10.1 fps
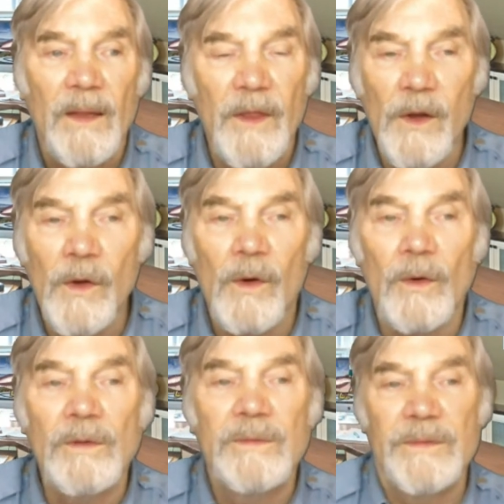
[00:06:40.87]
The
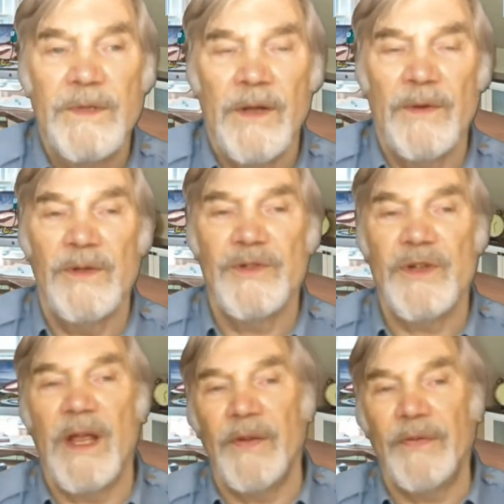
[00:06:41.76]
law, known as
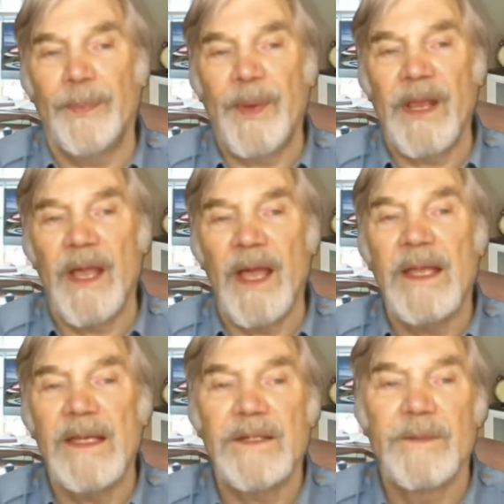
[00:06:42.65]
SB
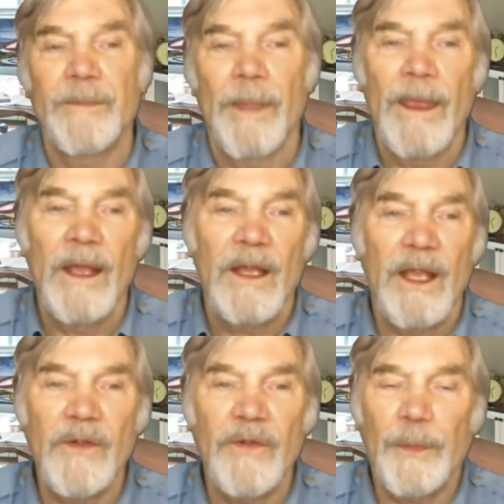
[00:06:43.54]
8,
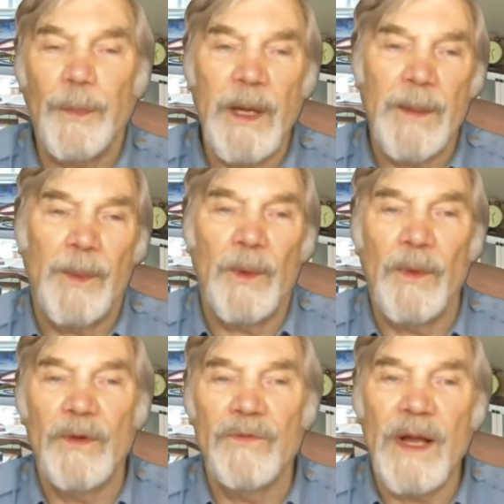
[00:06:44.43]
gives people
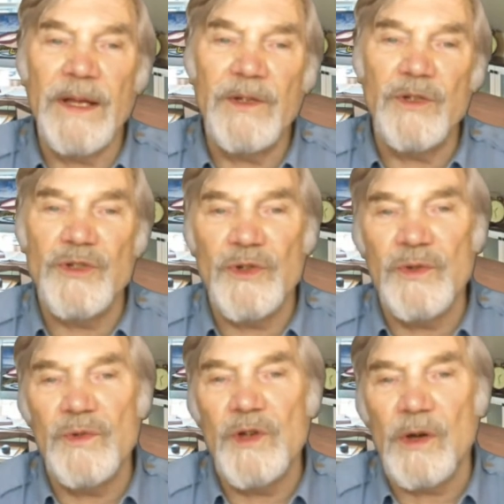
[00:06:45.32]
the right to
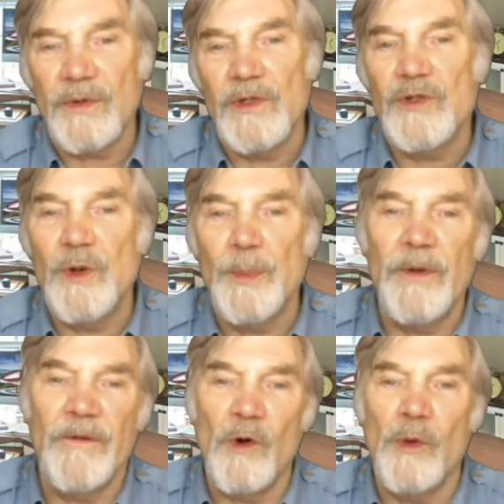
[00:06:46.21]
sue doctors who
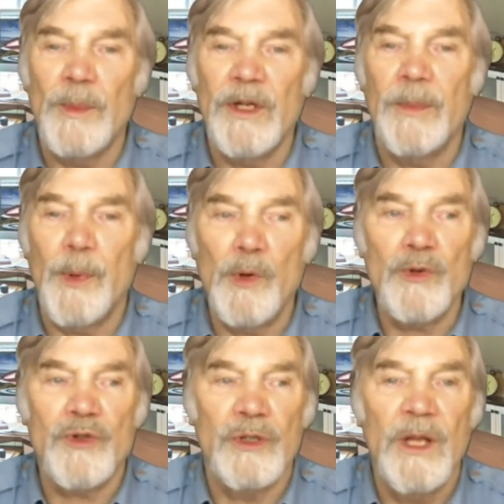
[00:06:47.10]
perform an
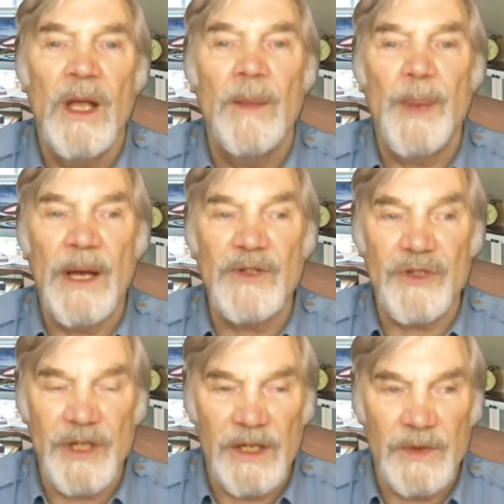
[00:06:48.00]
abortion past
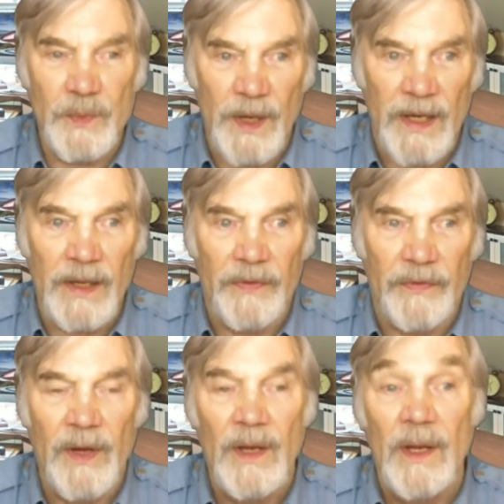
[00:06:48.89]
6
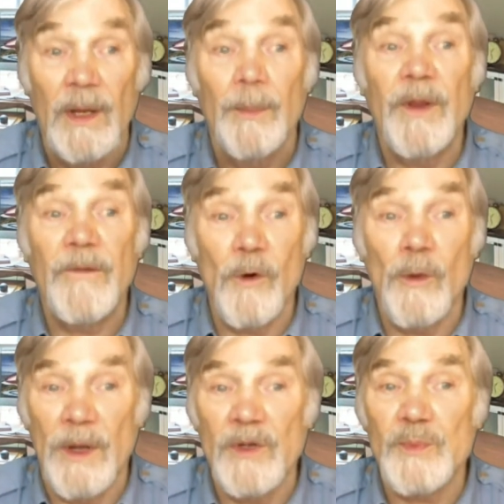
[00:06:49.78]
weeks before
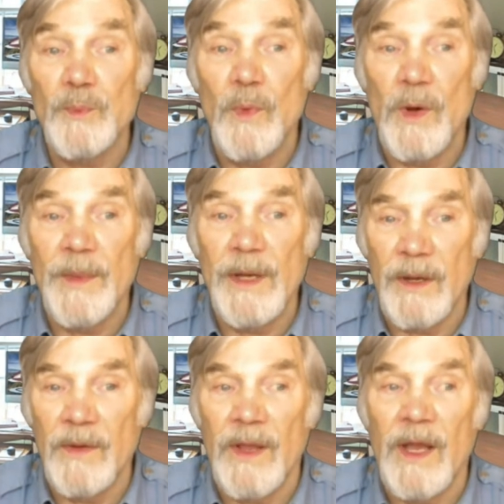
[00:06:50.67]
most women
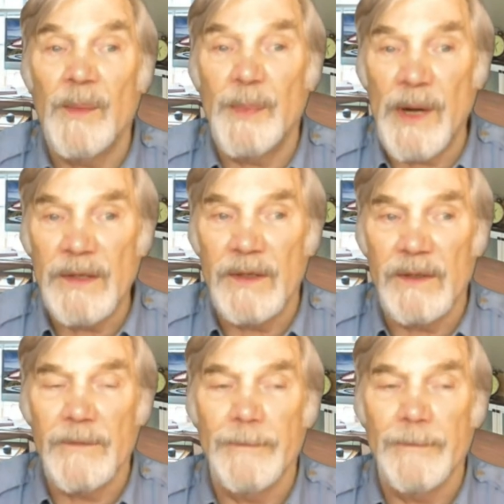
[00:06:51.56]
know they are pregnant.